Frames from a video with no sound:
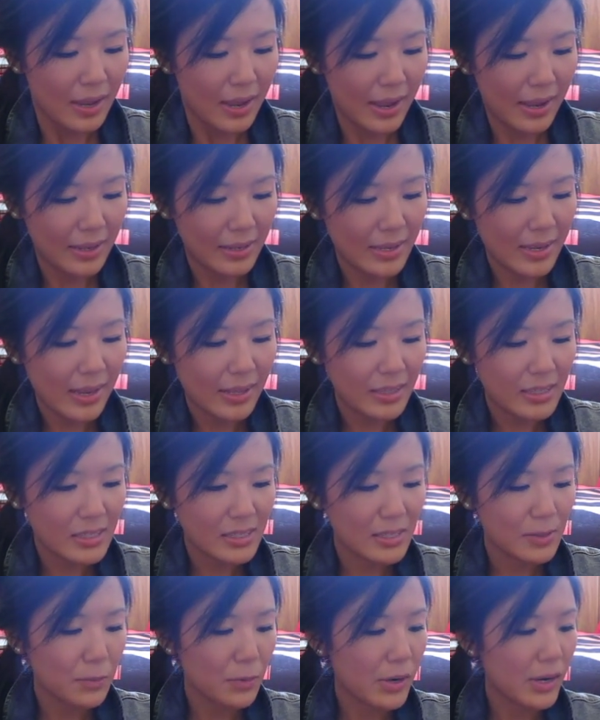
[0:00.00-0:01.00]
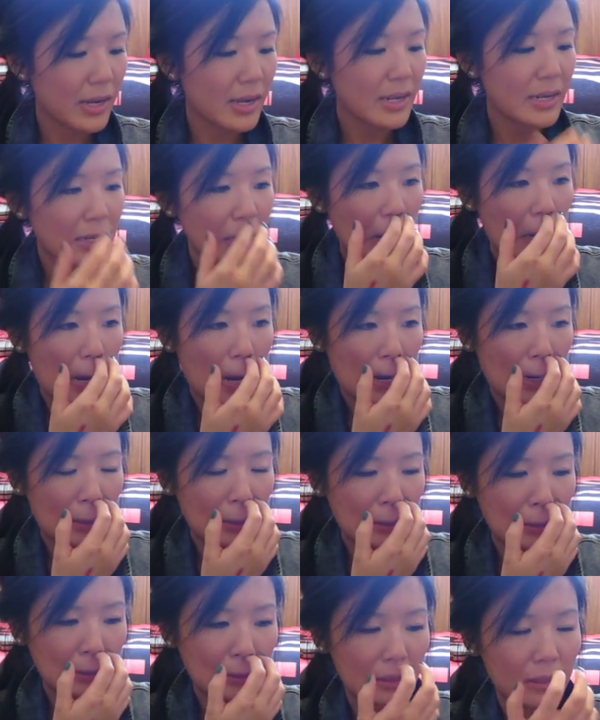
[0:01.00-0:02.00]
And yeah, this is the
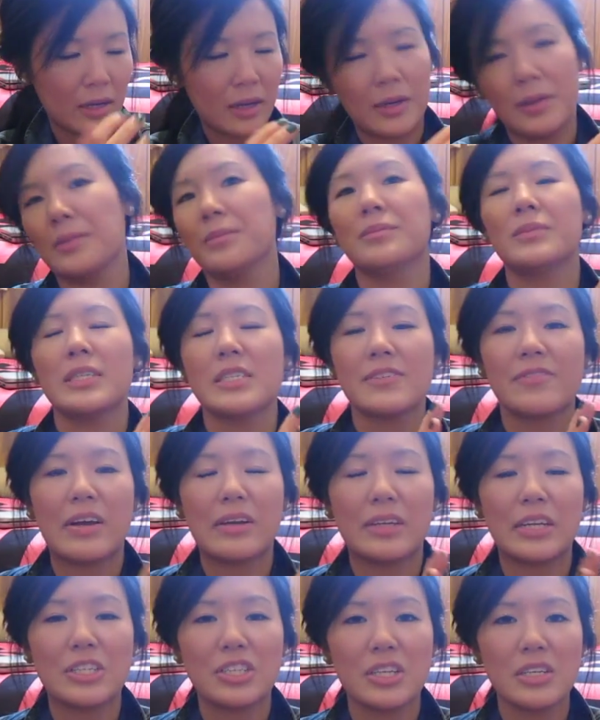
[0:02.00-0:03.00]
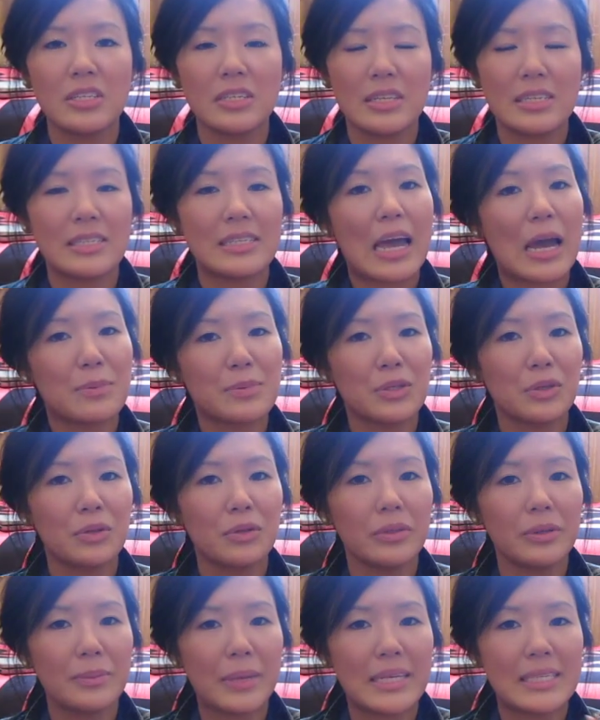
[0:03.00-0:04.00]
one. This foundation is
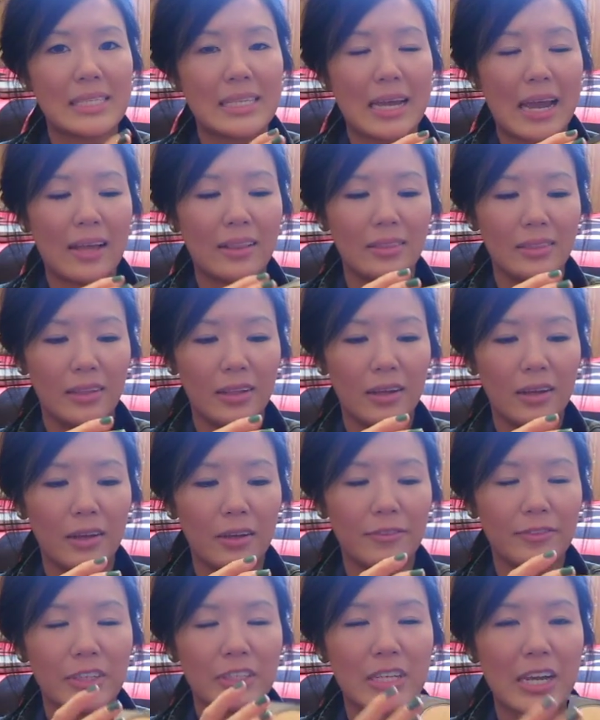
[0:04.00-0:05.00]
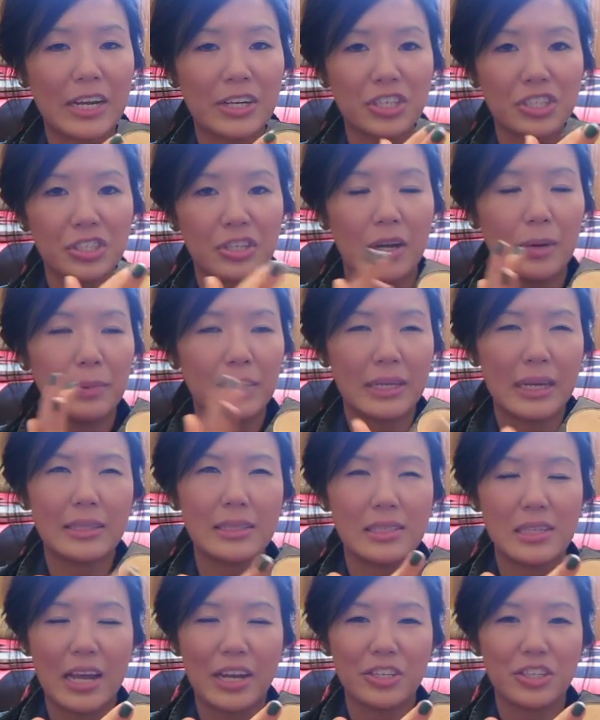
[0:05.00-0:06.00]
absolutely amazing. I love the texture. I mean, not
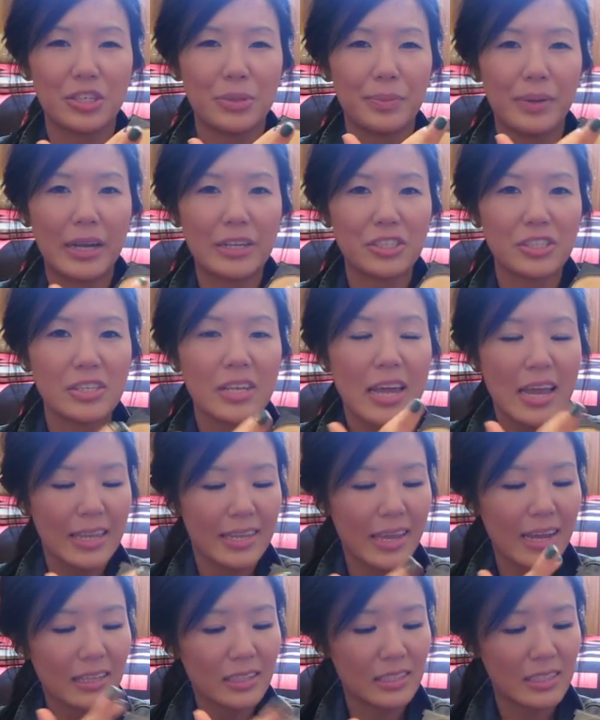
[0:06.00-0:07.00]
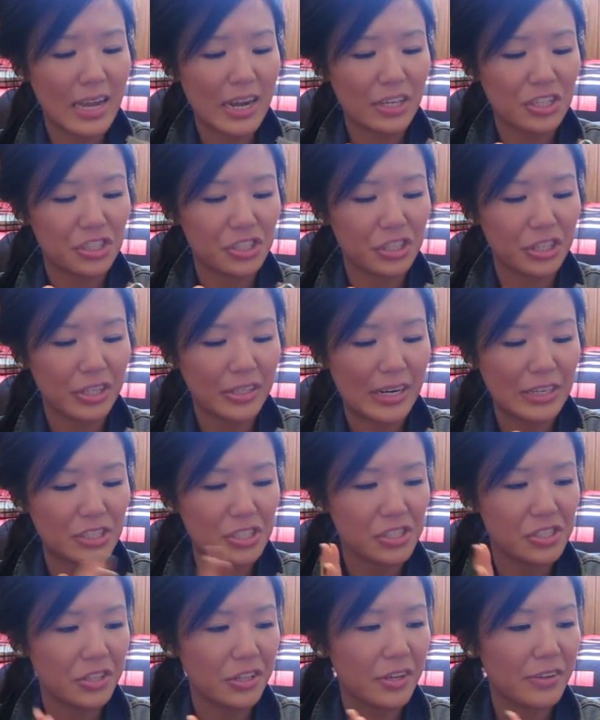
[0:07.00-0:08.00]
the texture, but the texture. And I
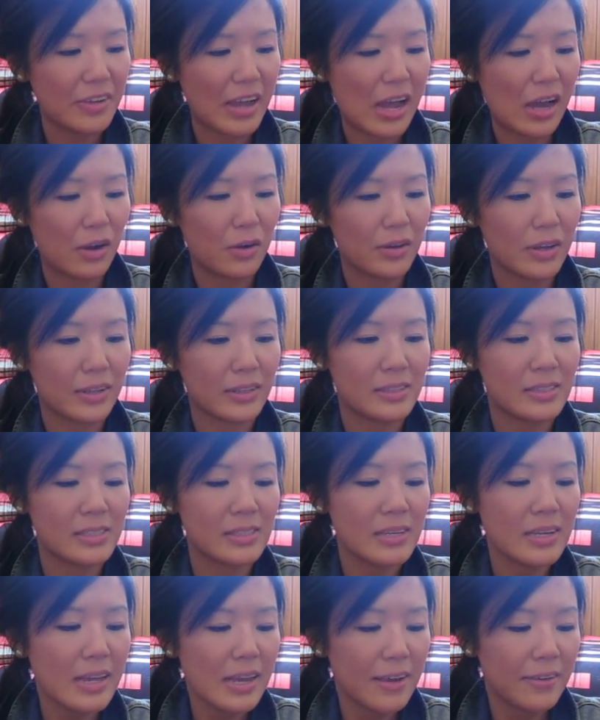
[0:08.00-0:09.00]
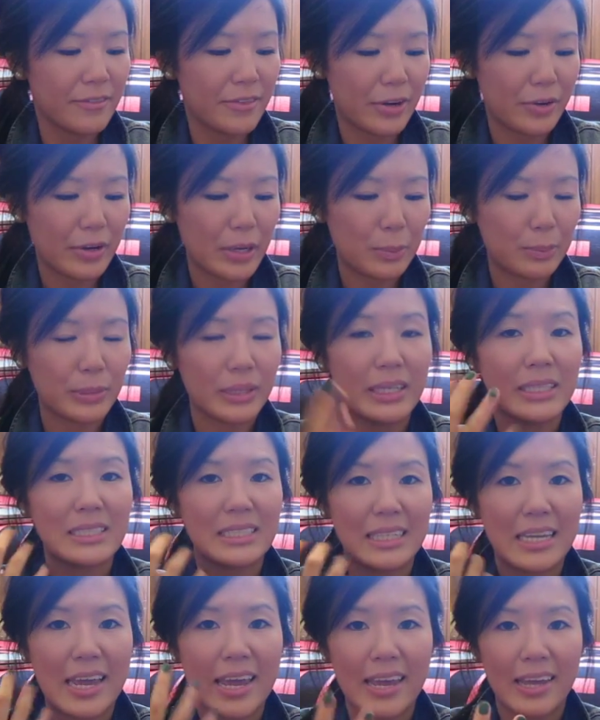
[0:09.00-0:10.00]
just love how it's very
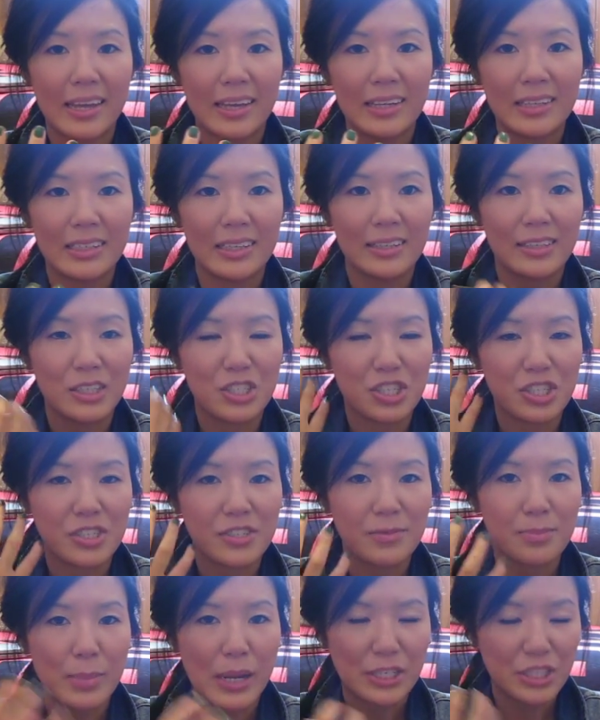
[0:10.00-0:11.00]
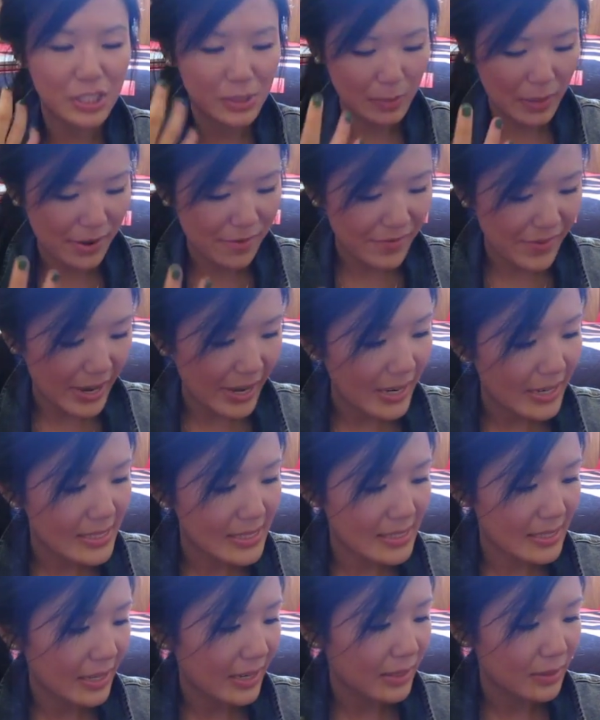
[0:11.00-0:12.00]
blended in and just matches my
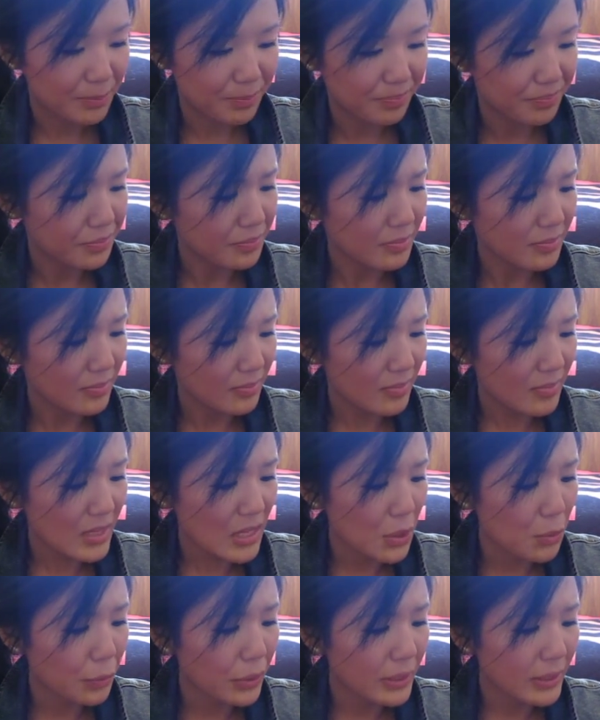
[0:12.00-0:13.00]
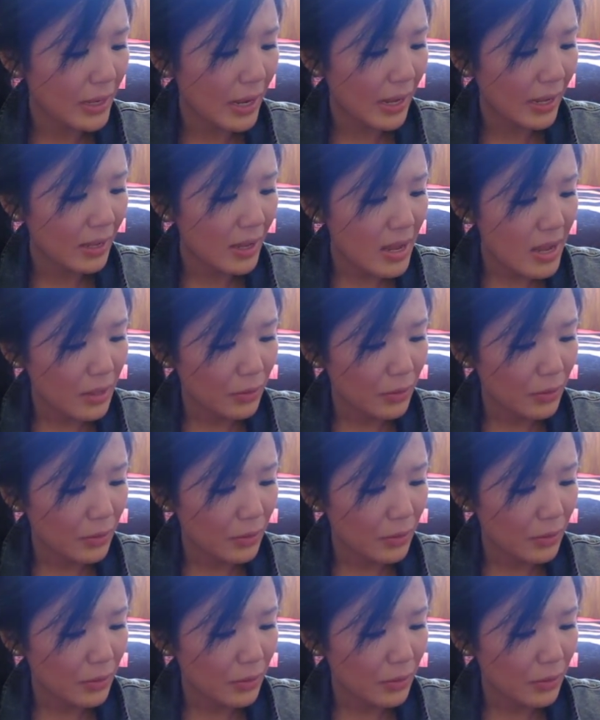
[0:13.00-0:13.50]
face and whatnot.